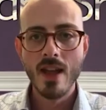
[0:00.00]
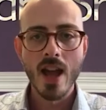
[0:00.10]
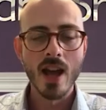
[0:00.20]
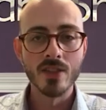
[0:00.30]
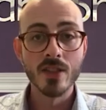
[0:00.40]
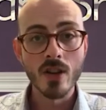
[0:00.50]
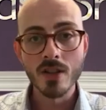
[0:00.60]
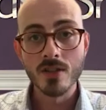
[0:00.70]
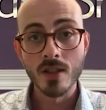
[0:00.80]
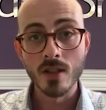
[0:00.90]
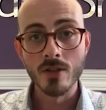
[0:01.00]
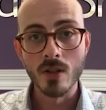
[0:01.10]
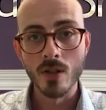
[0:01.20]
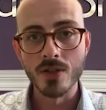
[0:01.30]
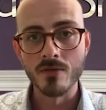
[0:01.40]
And the guidance includes
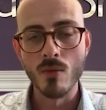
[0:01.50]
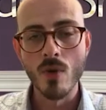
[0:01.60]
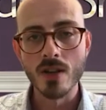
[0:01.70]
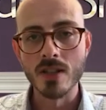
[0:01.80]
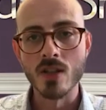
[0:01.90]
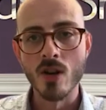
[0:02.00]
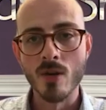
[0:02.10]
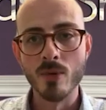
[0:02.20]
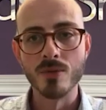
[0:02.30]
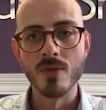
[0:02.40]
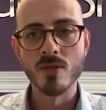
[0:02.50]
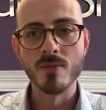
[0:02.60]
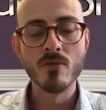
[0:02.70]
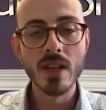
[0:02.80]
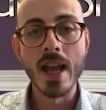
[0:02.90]
lots of worked examples, which can be
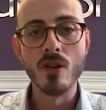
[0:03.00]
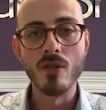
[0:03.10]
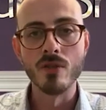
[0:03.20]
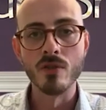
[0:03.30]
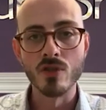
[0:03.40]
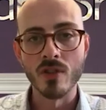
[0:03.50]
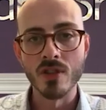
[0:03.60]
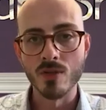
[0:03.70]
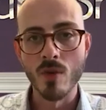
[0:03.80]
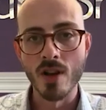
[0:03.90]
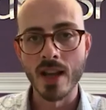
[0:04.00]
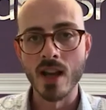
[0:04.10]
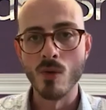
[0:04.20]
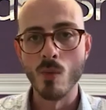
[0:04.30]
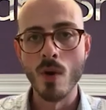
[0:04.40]
really helpful in trying to work
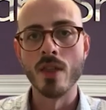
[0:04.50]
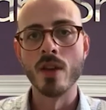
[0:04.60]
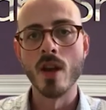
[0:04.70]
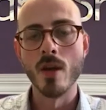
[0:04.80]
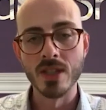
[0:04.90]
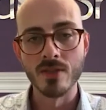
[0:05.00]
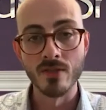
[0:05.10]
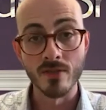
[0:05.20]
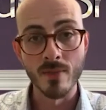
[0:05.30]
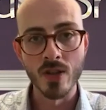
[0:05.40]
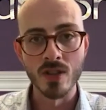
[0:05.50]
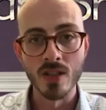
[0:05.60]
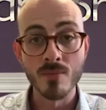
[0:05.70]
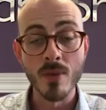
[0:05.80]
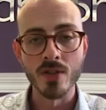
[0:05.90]
out whether a piece of information
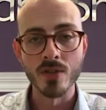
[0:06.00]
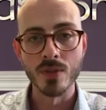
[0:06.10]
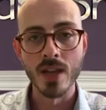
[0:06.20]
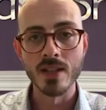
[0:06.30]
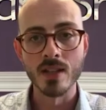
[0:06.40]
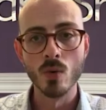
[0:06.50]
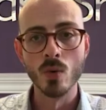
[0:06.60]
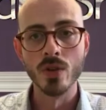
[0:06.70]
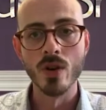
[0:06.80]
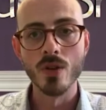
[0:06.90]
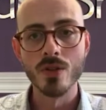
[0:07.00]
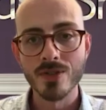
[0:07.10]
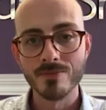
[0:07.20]
is personal data or not.